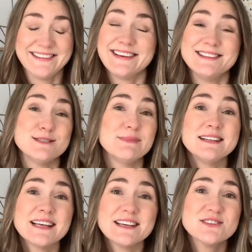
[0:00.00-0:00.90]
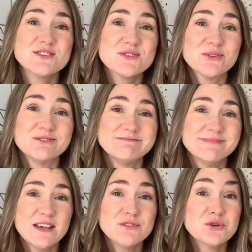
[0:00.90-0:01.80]
can smell nice too,
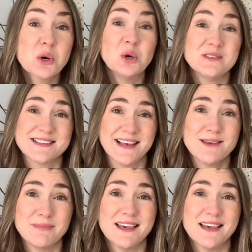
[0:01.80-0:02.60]
even trolls like me.